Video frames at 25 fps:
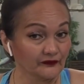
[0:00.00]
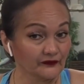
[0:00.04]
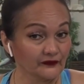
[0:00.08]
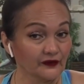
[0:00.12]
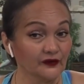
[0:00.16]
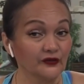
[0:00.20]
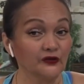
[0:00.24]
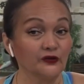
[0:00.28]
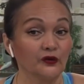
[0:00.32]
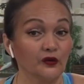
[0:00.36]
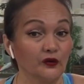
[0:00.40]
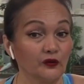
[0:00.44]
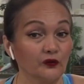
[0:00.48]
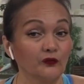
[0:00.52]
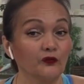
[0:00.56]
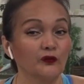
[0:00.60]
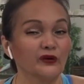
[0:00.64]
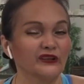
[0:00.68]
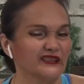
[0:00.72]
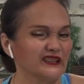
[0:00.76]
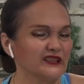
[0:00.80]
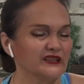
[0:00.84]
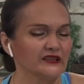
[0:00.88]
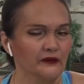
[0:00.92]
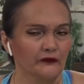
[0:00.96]
You know,
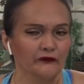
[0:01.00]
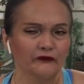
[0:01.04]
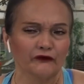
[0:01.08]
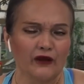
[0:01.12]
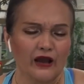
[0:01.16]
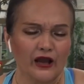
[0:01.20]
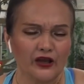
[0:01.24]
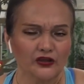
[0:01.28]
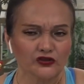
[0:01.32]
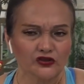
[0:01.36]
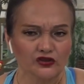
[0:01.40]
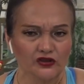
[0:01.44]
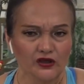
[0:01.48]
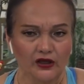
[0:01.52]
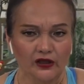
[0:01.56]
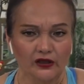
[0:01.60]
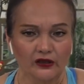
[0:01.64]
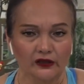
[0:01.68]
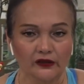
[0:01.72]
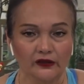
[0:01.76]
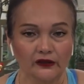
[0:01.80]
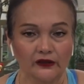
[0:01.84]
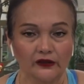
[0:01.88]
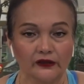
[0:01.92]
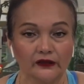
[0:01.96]
what is the fascia?
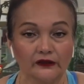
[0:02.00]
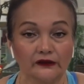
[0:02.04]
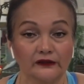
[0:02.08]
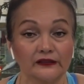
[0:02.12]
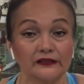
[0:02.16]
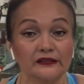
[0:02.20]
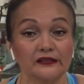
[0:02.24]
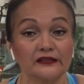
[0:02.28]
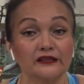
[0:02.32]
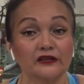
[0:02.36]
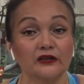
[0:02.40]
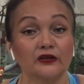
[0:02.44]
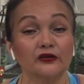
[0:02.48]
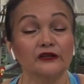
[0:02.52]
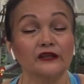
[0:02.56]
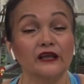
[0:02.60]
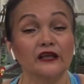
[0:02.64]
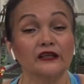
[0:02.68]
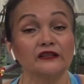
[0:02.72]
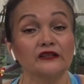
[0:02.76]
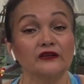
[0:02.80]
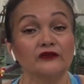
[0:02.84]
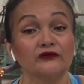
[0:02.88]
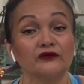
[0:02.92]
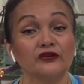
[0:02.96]
This is a
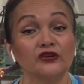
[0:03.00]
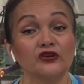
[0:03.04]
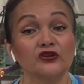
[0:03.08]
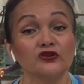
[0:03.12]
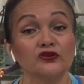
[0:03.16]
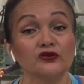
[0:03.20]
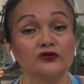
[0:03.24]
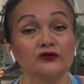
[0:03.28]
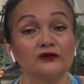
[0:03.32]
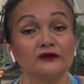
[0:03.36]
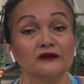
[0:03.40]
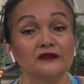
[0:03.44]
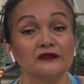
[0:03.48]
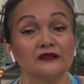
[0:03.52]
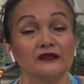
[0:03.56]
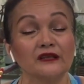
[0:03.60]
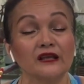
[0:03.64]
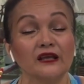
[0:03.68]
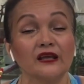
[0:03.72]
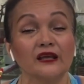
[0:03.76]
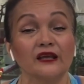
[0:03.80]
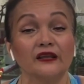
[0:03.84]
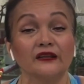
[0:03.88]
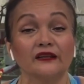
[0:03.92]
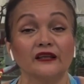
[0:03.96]
connective tissues
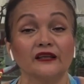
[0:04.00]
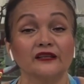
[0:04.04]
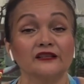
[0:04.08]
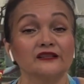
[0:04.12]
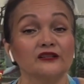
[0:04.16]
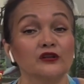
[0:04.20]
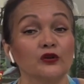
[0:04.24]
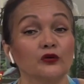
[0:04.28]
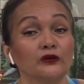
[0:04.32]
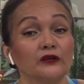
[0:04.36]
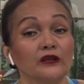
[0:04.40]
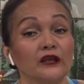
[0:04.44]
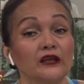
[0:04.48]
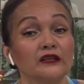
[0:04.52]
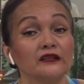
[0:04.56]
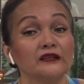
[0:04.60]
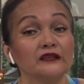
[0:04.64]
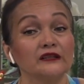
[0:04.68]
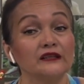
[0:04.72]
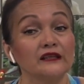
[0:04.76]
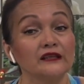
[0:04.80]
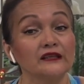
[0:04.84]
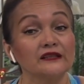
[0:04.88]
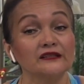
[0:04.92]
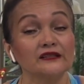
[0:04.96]
that is
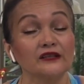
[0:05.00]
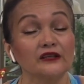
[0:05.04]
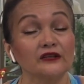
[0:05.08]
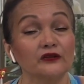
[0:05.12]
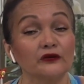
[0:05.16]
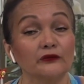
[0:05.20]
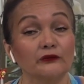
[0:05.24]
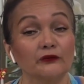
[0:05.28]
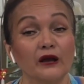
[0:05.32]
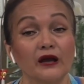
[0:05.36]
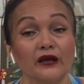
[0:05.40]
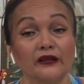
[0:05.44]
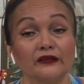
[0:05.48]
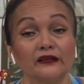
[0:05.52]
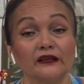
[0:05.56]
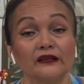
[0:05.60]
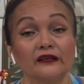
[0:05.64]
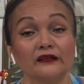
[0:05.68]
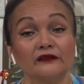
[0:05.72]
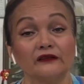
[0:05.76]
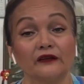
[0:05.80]
located inside the body.